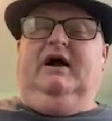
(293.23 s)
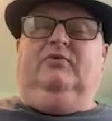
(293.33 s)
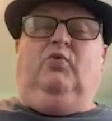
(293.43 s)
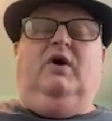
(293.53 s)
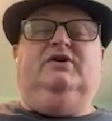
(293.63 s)

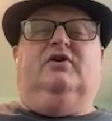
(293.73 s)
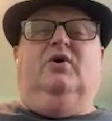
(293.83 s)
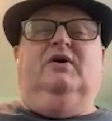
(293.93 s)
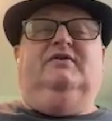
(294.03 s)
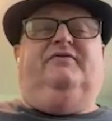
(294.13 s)
And what you're
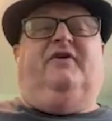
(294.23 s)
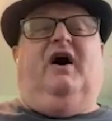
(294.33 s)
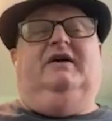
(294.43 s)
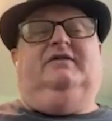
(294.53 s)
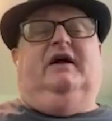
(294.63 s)
going to
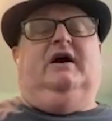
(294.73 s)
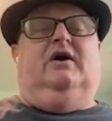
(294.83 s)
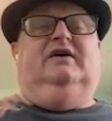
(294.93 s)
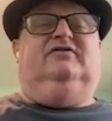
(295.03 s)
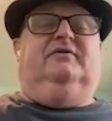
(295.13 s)
find
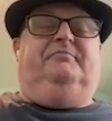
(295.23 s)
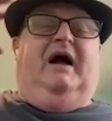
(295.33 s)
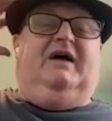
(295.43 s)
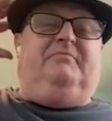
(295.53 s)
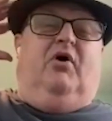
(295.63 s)
there is the
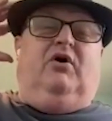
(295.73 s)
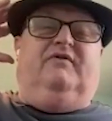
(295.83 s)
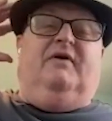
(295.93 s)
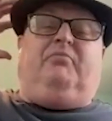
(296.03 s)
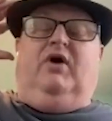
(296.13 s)
back part
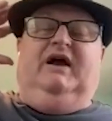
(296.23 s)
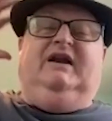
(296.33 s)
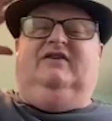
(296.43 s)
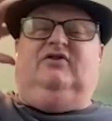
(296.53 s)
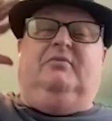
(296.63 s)
of our
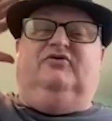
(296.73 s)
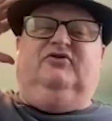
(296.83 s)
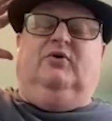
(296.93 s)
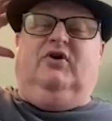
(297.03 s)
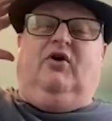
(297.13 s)
brain has
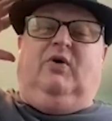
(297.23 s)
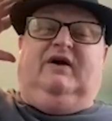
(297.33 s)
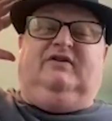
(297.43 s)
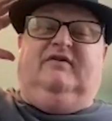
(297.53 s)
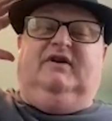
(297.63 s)
almost no neural
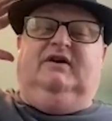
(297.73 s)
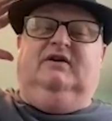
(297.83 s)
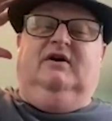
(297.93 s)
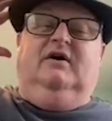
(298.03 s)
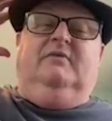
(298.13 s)
activity.
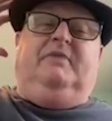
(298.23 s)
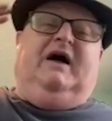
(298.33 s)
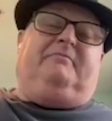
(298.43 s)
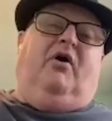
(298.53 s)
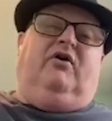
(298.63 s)

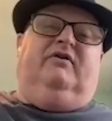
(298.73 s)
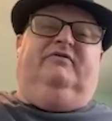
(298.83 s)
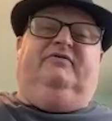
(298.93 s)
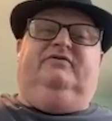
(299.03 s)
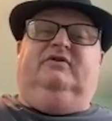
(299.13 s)
Back part
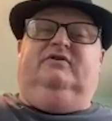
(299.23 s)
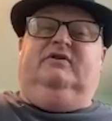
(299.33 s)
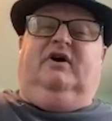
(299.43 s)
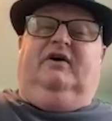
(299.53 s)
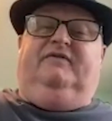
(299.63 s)
of
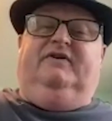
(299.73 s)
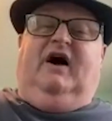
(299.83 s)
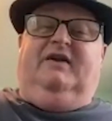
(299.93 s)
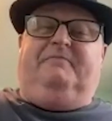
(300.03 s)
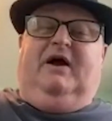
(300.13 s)
a
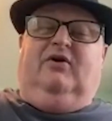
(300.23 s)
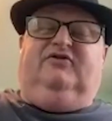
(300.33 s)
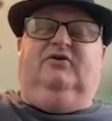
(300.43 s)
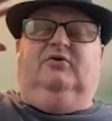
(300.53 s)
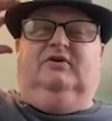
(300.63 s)

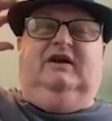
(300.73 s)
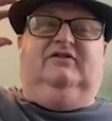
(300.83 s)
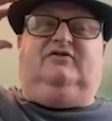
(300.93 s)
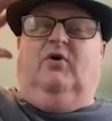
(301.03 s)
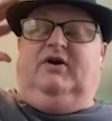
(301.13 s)
non-impaired student
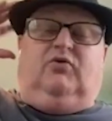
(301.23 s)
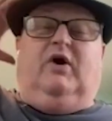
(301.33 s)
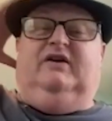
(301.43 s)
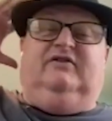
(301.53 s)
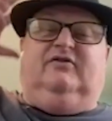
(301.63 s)
is going
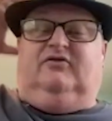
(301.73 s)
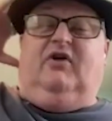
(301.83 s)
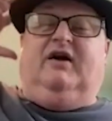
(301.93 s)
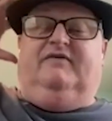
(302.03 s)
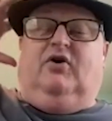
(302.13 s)
crazy. There's a
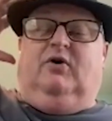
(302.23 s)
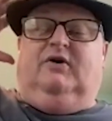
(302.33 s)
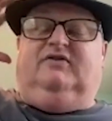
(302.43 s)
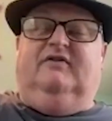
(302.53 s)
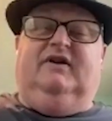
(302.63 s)
lot of
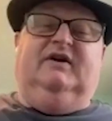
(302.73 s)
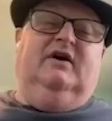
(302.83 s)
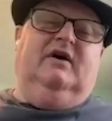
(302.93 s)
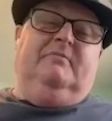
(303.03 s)
neural activity.